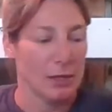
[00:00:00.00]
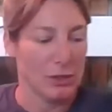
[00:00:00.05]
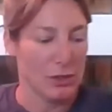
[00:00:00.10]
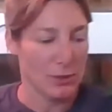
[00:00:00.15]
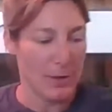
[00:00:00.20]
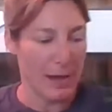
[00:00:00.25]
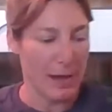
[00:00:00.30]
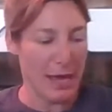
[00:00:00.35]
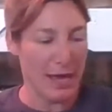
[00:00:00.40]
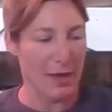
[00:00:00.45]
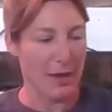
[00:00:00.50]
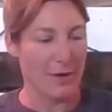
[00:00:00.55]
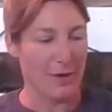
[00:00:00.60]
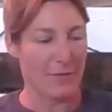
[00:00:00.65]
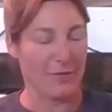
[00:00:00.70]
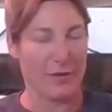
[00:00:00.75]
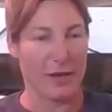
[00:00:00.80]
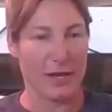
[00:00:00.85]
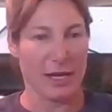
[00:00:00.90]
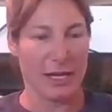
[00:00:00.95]
After that,
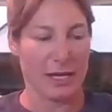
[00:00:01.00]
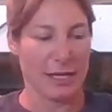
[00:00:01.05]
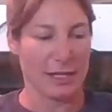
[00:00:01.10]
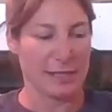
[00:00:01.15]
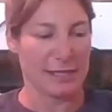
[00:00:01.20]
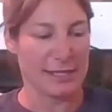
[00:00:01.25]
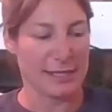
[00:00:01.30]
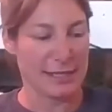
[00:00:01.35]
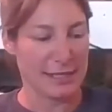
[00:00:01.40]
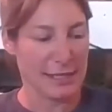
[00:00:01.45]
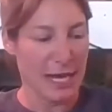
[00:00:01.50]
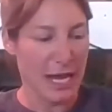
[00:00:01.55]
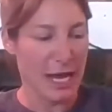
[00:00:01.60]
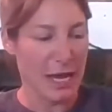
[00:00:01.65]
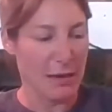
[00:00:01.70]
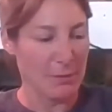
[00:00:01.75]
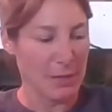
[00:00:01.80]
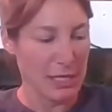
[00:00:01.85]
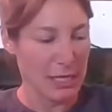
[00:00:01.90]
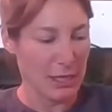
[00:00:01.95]
we have a couple more
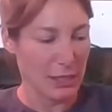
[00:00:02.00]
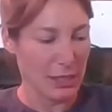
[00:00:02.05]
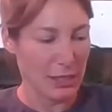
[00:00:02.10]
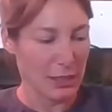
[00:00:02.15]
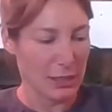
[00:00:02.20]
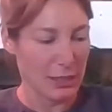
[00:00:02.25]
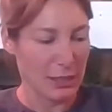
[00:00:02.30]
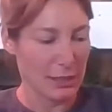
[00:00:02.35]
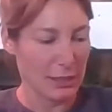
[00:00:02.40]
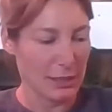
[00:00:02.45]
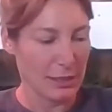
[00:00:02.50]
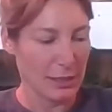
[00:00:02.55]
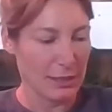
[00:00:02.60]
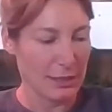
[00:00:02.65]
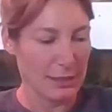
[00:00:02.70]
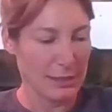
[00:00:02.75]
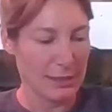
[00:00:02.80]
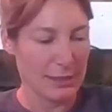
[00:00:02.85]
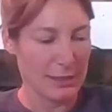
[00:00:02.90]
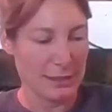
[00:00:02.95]
questions
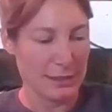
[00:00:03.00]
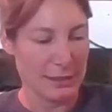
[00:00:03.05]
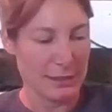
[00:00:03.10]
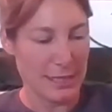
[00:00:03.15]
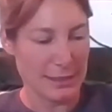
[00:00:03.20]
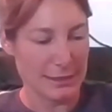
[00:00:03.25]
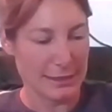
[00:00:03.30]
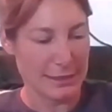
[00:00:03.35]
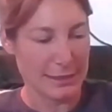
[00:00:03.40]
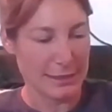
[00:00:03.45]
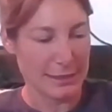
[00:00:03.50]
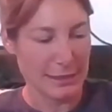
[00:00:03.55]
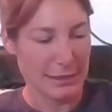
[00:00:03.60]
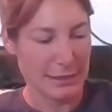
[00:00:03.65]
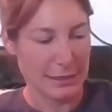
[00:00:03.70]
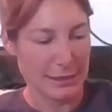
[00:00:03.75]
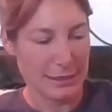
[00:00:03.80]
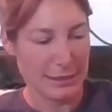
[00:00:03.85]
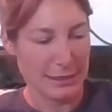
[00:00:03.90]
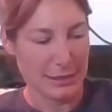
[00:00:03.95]
too coming in.
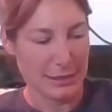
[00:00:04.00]
So